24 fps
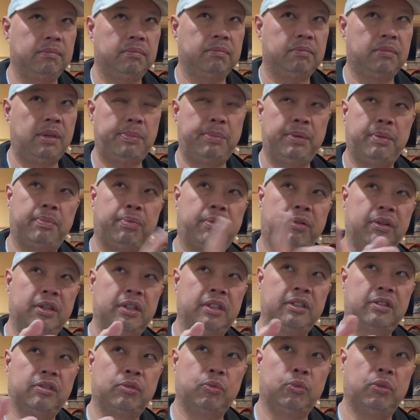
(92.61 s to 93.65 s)
Maybe
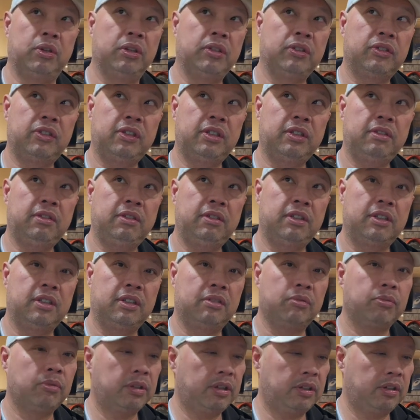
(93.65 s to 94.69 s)
Prince Wilson
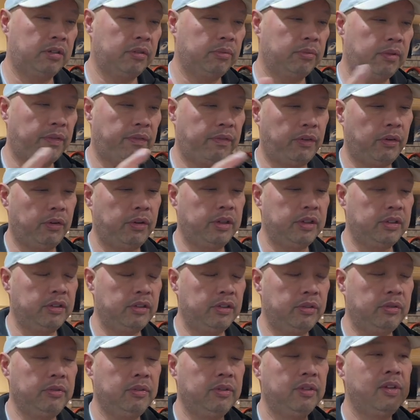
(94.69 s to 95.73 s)
is what they're referring
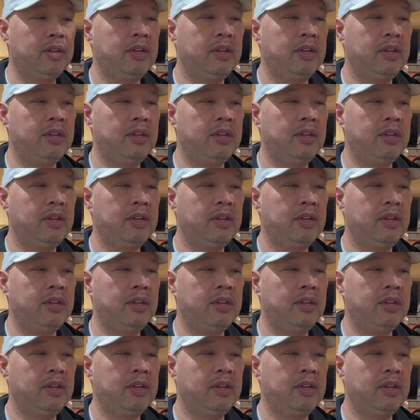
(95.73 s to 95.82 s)
to.